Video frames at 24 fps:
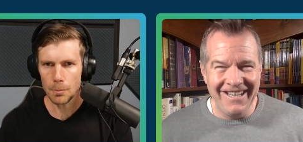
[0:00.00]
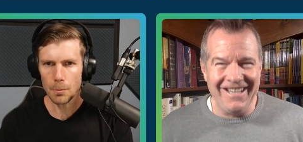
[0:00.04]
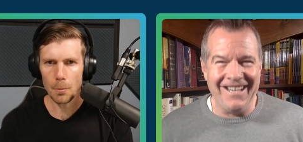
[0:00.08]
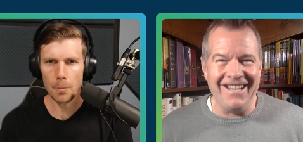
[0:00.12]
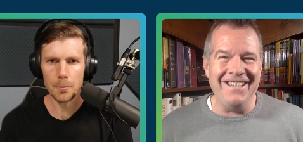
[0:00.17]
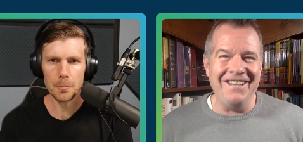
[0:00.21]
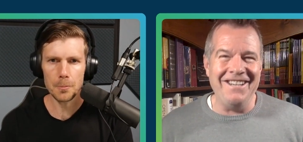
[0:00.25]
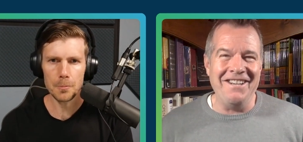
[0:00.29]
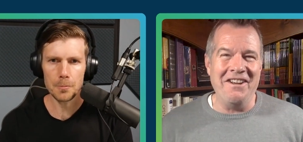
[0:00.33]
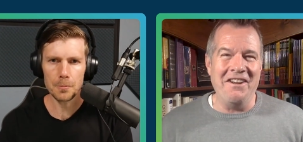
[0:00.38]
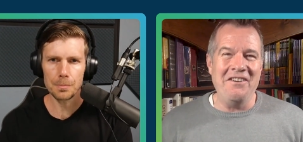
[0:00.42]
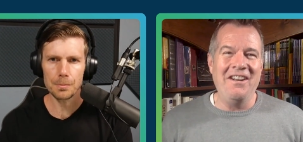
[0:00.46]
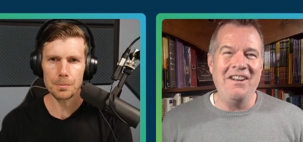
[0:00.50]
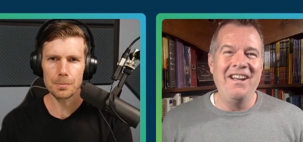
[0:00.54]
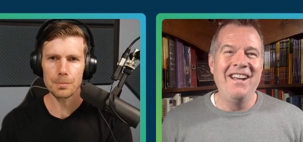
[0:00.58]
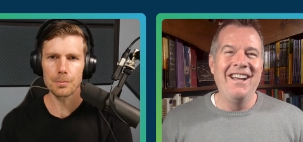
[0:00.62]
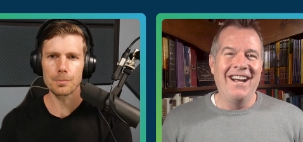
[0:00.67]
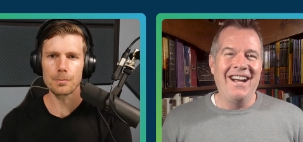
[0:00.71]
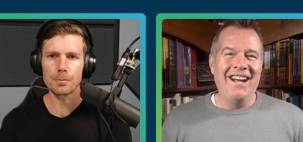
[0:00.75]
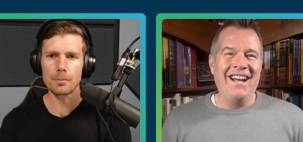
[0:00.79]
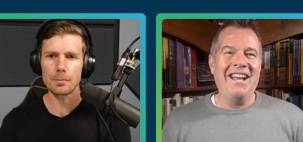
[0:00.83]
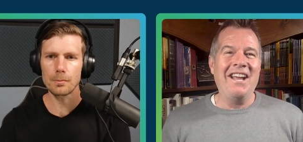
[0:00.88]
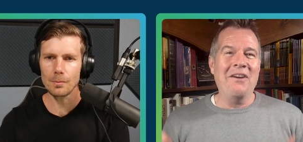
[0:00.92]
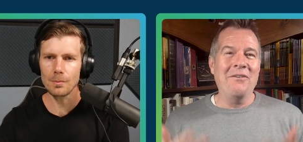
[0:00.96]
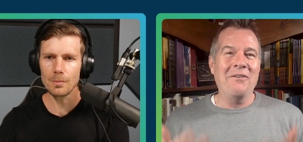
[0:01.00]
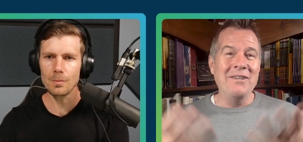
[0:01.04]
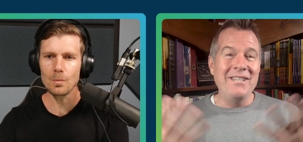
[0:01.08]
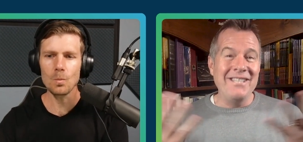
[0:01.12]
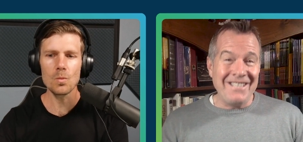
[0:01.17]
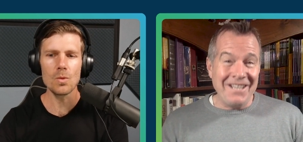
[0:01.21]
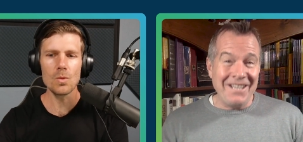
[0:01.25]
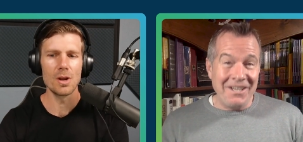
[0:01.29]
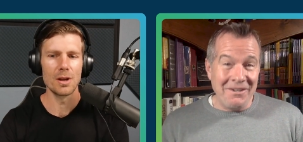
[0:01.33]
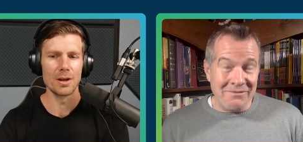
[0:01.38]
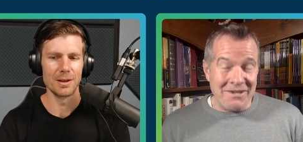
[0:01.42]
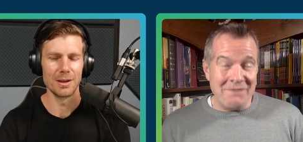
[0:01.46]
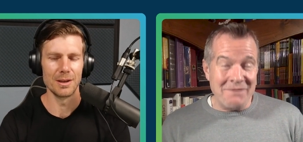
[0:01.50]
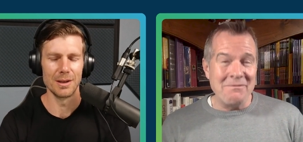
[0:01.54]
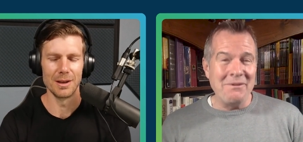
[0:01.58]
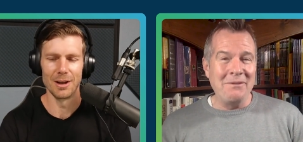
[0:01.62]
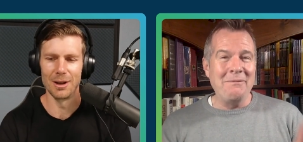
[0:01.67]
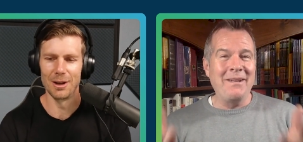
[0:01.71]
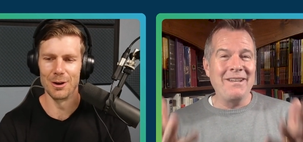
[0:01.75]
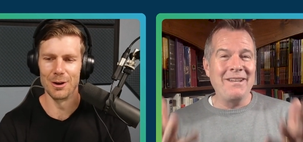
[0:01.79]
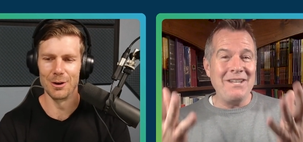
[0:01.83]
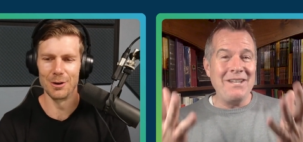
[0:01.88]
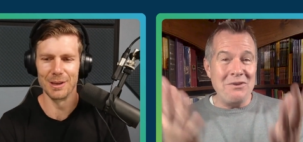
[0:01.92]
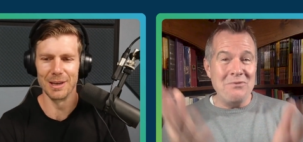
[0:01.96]
Speaker 1: you know, I always tell people
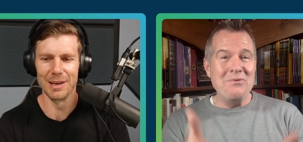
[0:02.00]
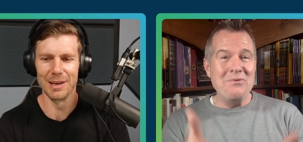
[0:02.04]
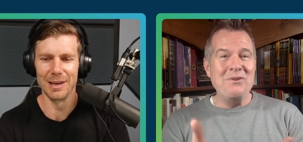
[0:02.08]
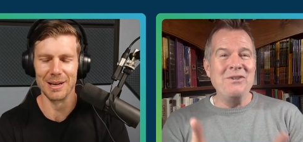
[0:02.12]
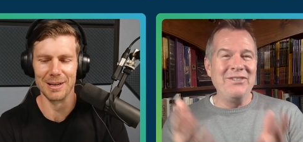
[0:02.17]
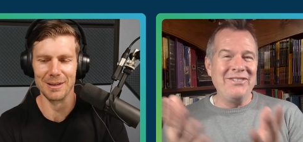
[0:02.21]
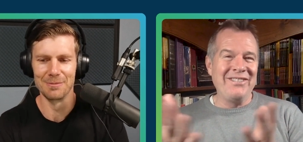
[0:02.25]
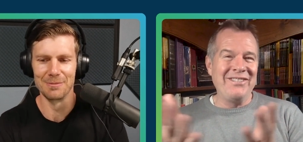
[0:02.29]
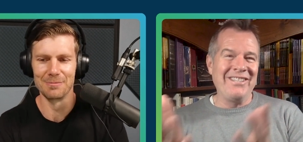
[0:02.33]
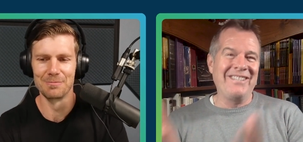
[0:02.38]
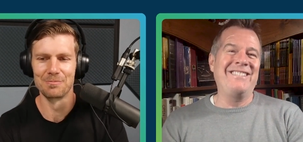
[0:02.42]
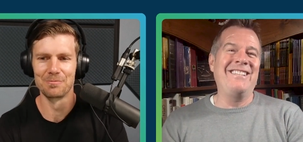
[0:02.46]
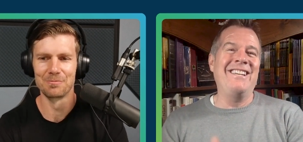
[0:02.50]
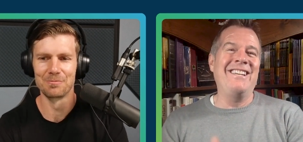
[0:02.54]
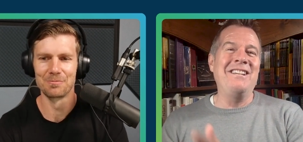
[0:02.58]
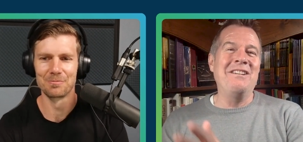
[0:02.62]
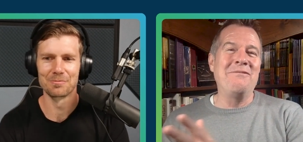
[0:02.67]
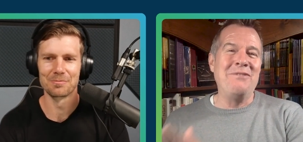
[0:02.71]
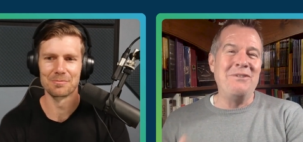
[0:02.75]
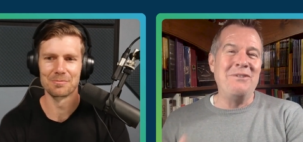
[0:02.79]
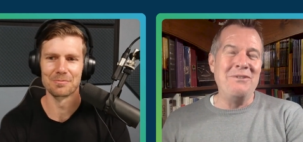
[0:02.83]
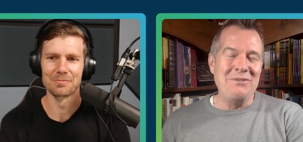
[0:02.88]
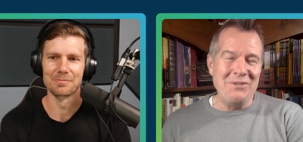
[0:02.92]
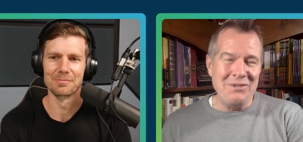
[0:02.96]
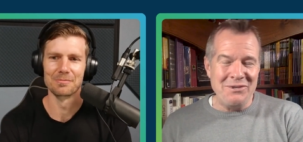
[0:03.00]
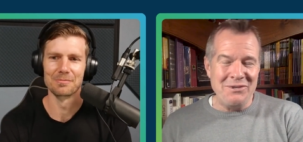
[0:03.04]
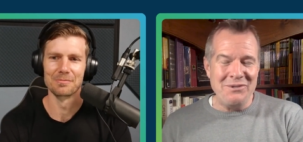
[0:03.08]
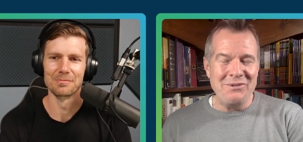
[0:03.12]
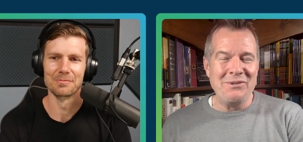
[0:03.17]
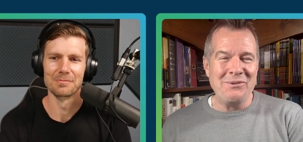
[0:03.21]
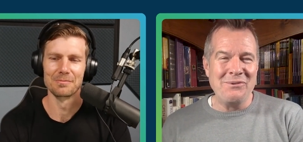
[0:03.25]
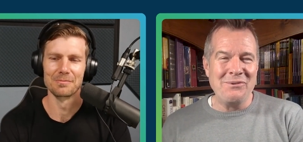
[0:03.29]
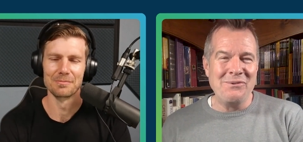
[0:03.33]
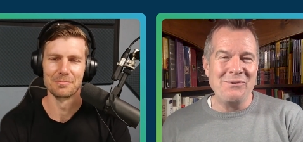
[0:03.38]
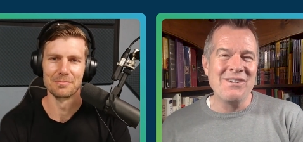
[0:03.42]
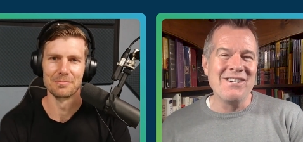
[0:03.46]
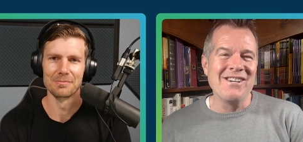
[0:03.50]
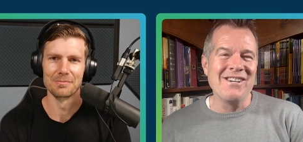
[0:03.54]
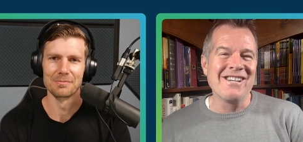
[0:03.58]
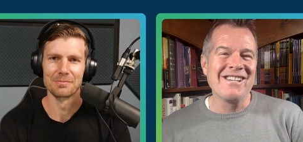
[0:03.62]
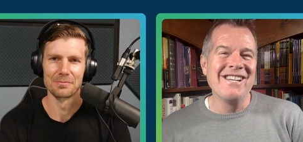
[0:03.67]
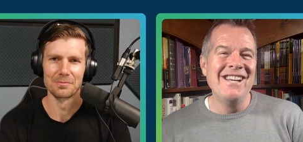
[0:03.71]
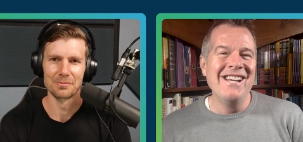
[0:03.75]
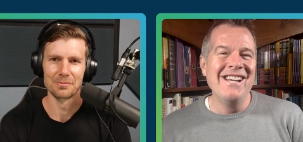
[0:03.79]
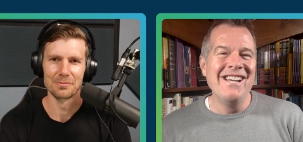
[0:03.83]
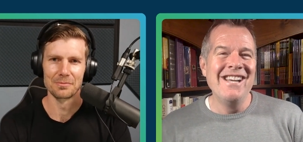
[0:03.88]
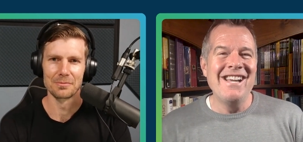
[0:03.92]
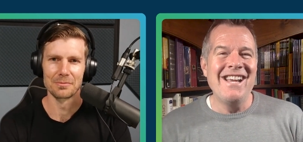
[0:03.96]
I'm like oh, you will yeah. succeed if you do the
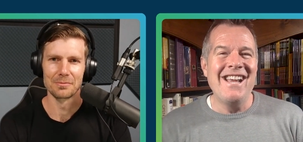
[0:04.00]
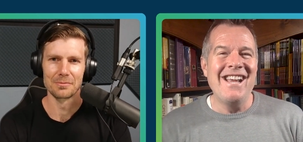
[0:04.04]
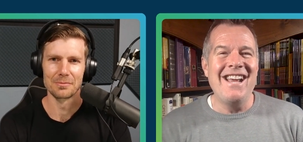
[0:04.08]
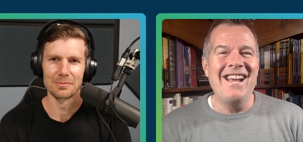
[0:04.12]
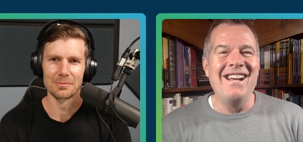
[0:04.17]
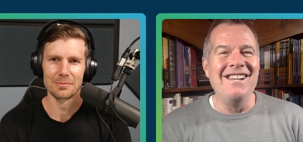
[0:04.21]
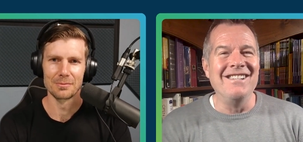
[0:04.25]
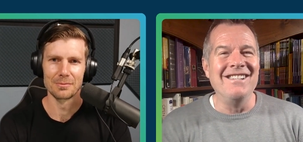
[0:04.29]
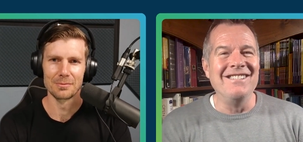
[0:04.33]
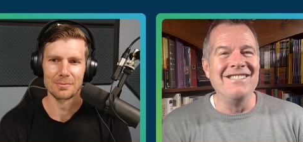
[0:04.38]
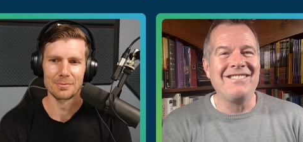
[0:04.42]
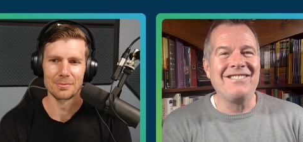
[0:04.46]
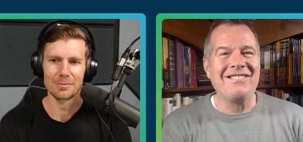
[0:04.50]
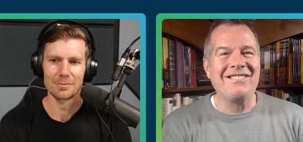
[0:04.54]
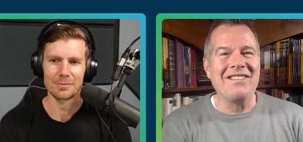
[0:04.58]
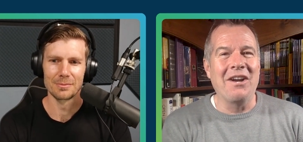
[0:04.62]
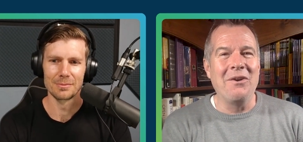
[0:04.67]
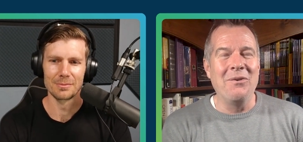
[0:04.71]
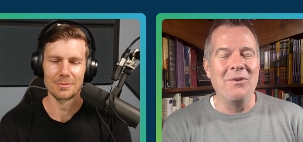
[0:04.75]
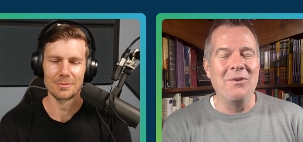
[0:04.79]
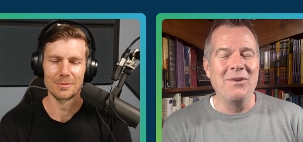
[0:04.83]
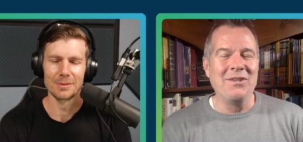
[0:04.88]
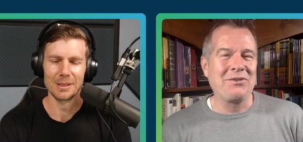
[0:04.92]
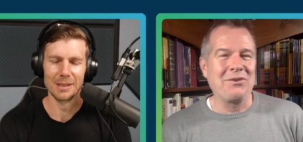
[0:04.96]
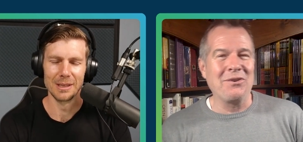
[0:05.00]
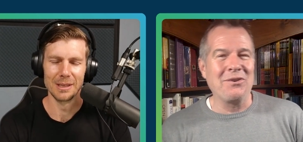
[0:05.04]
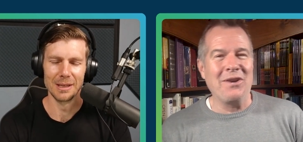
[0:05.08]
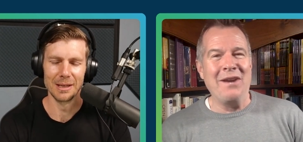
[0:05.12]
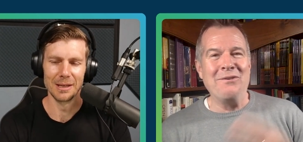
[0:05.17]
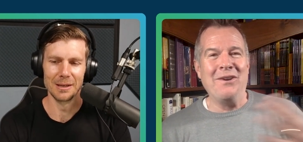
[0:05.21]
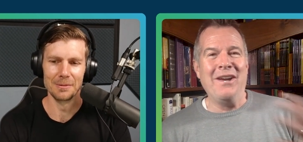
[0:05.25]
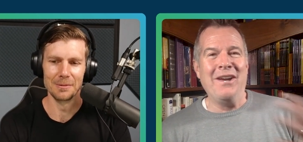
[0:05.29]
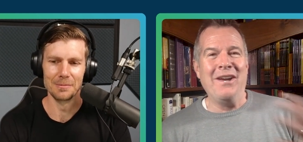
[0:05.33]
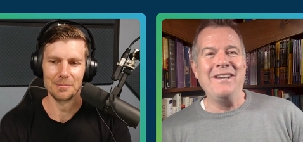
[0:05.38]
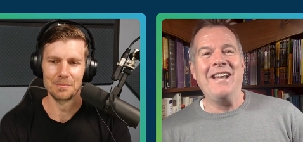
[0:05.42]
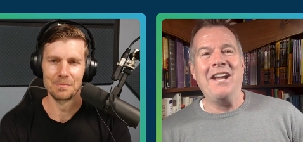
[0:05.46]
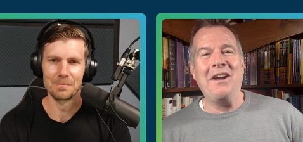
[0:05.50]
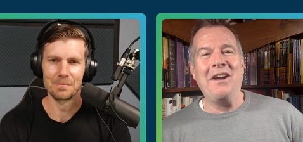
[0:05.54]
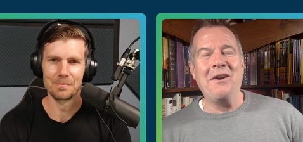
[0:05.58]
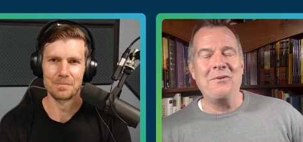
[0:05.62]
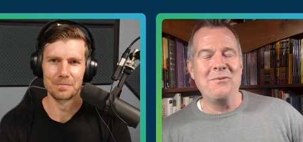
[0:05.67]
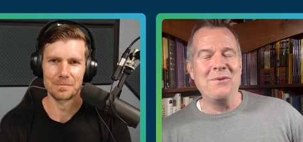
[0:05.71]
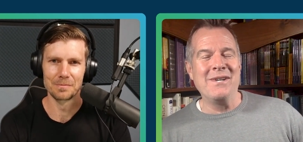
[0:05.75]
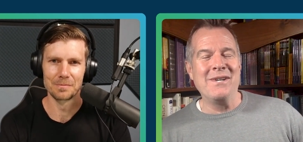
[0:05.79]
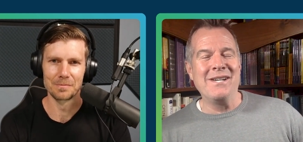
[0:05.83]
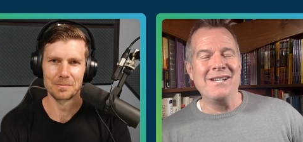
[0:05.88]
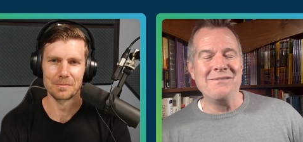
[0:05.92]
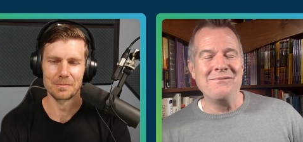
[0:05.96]
work and so it's great yeah. right now.
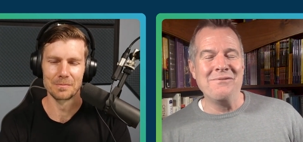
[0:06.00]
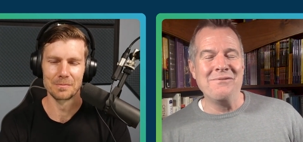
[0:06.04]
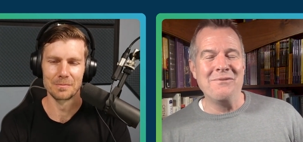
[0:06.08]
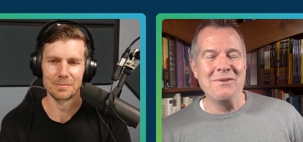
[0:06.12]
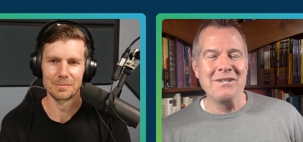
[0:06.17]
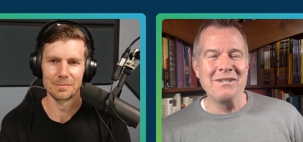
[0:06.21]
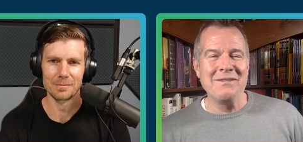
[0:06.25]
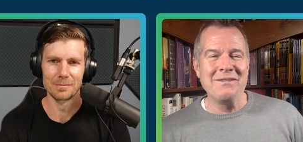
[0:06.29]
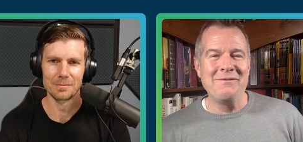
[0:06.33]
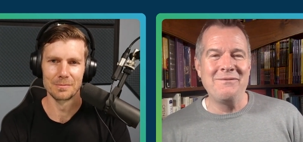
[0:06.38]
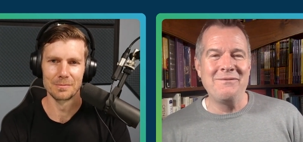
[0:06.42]
Uh, one of